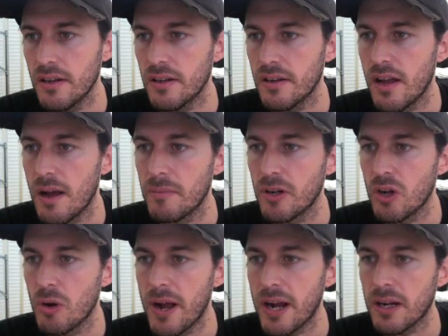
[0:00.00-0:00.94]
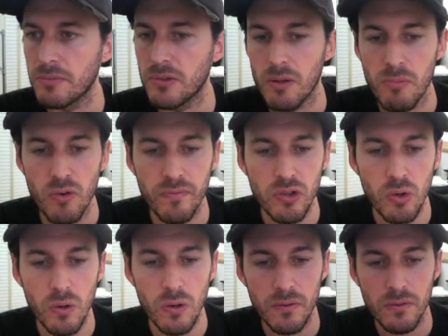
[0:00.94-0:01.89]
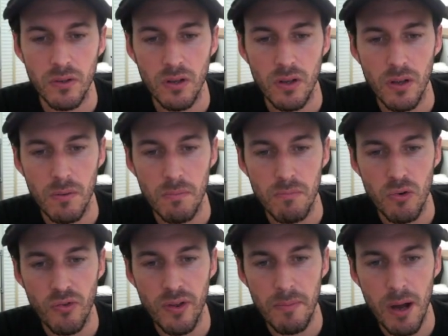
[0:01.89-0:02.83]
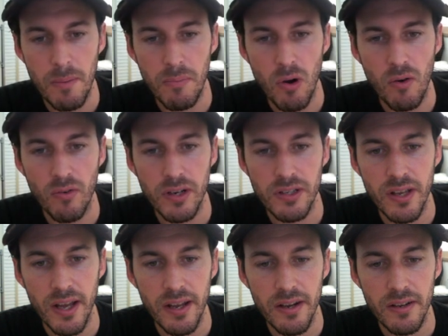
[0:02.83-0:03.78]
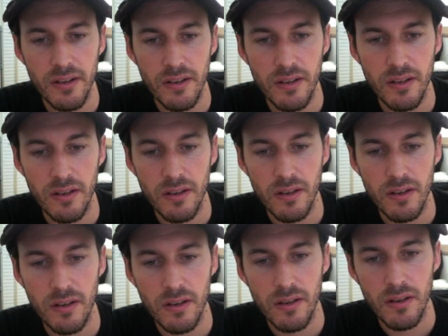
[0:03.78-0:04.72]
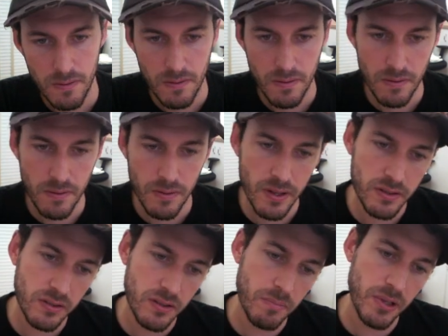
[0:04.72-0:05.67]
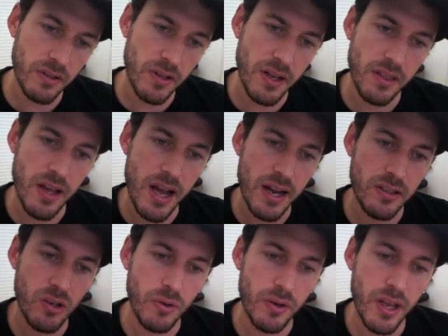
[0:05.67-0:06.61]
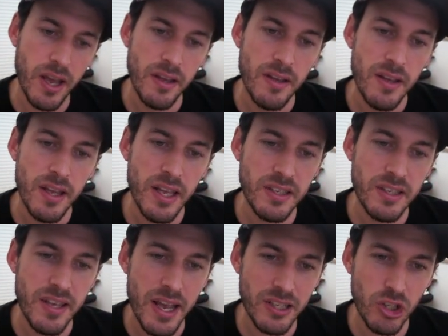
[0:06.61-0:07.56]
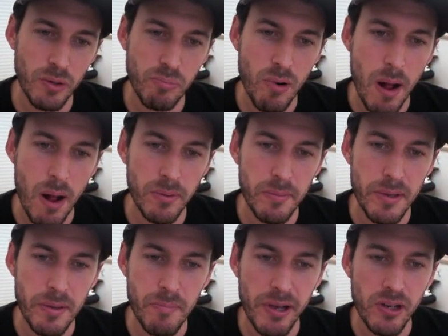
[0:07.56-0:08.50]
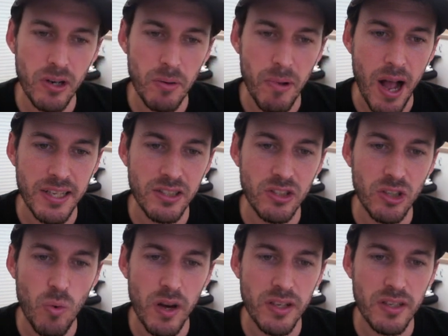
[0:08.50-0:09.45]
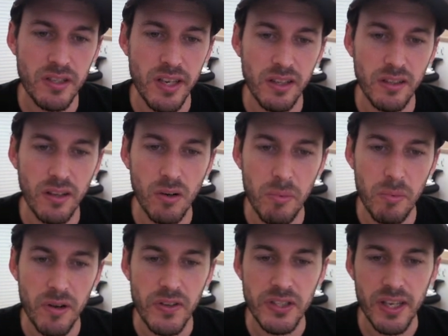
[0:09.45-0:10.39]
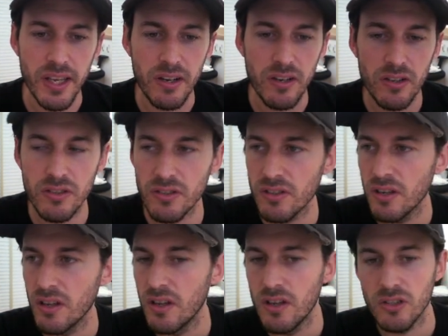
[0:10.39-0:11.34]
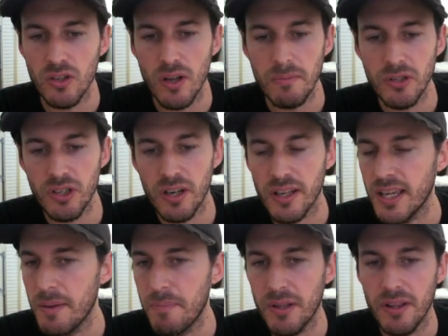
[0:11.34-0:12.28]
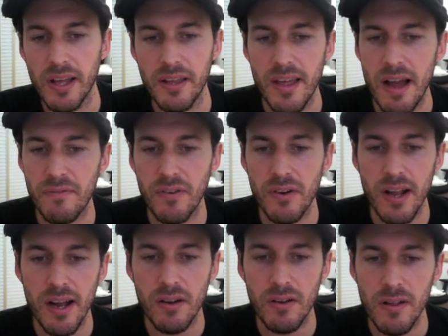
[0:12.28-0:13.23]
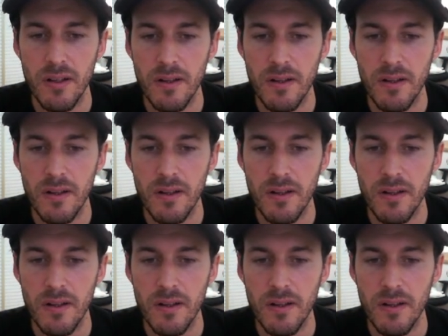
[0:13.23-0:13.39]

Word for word: Now I'm gonna go back up to the move tool, move him up over his head. I think something like that is okay. His head should probably be bigger, but I still wanna see a little bit of his ears, so I'm just gonna keep it like that for now.